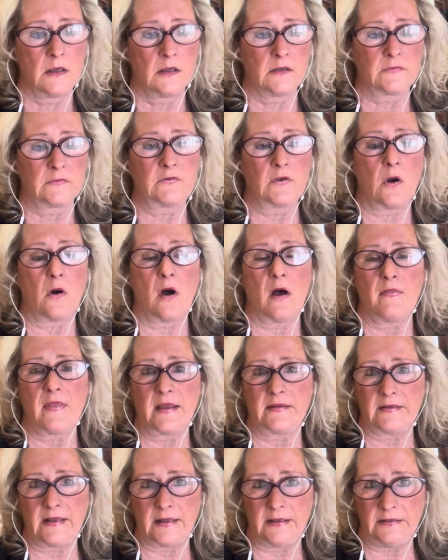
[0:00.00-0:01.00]
So on that
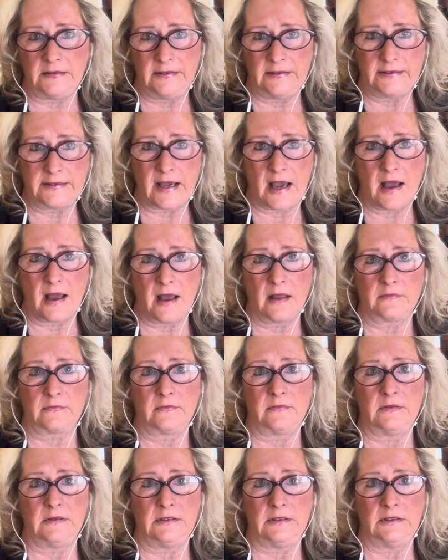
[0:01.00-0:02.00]
day, he got
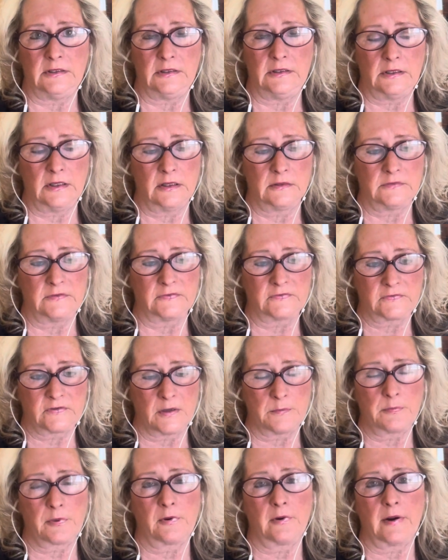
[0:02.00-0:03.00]
the
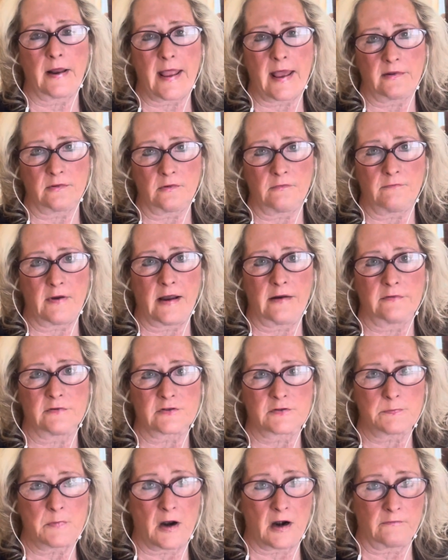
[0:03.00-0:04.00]
distemper, adenovirus,
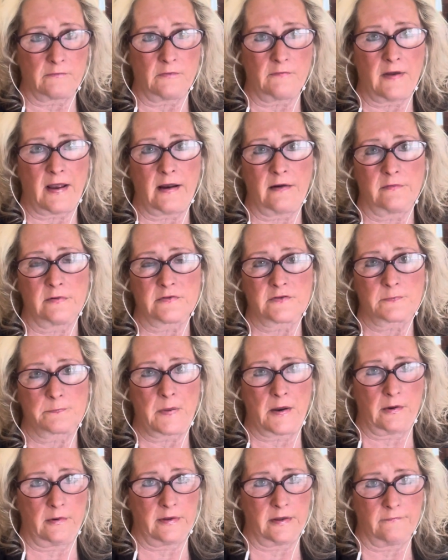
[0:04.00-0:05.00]
parvovirus,
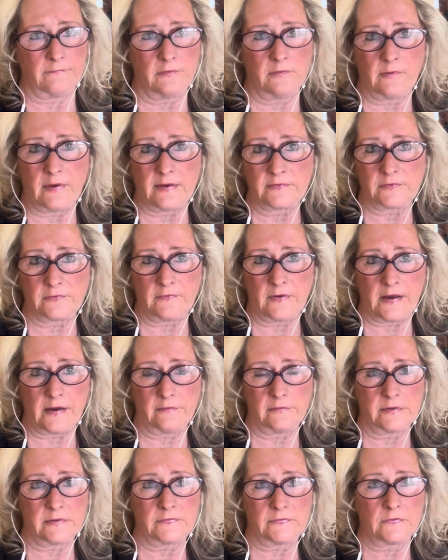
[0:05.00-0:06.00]
parainfluenza
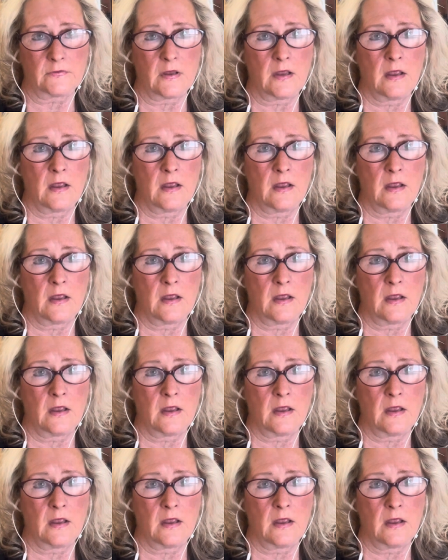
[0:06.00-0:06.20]
virus,